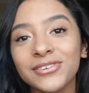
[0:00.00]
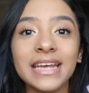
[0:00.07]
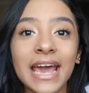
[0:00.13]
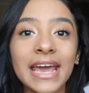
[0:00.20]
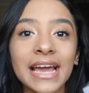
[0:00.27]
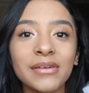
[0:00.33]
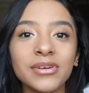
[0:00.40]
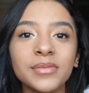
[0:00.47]

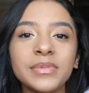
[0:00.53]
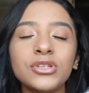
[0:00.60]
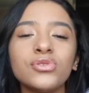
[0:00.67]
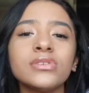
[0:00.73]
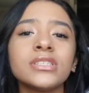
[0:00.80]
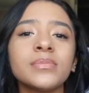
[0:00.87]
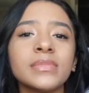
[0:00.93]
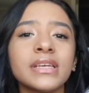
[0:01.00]
Today I'm going to be
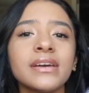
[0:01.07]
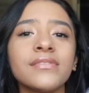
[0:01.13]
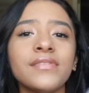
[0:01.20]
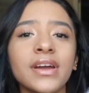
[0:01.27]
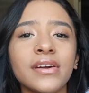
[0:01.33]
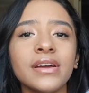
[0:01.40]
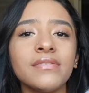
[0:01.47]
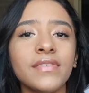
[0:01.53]
doing something
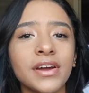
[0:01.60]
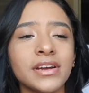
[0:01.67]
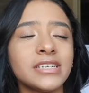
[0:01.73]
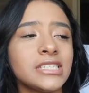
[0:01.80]
very